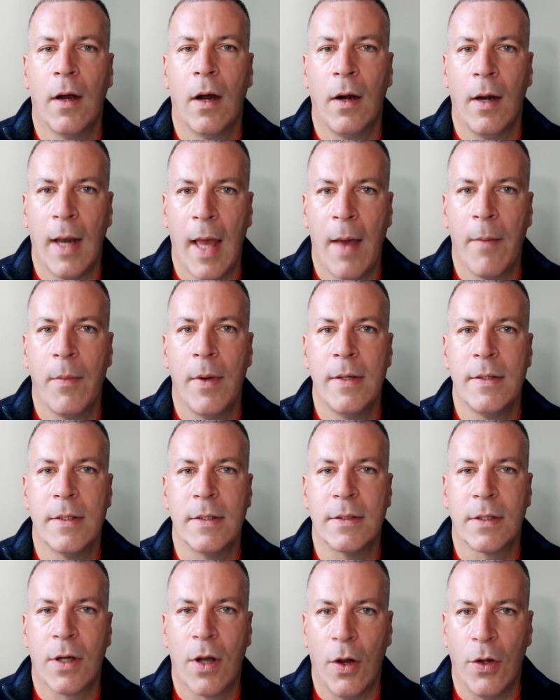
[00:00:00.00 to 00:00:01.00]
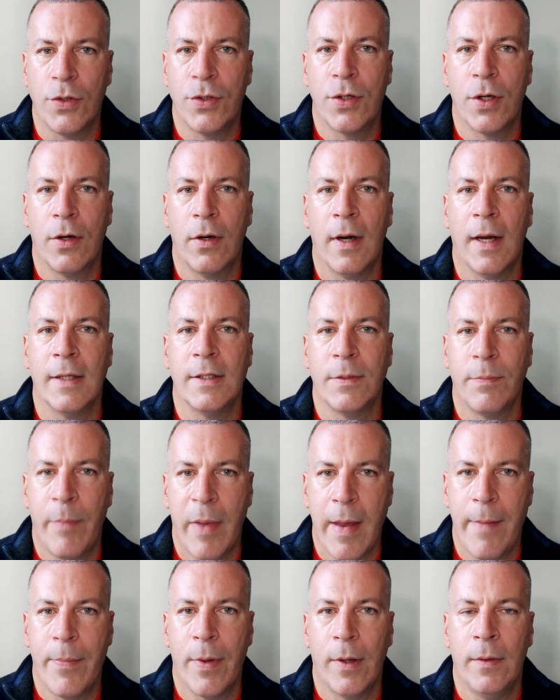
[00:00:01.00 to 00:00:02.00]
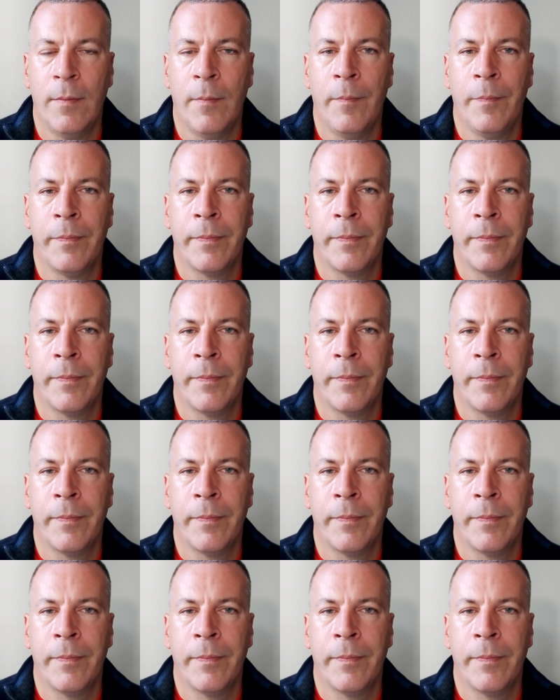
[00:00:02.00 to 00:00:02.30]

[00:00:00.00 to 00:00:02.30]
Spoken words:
our language, its culture, its people,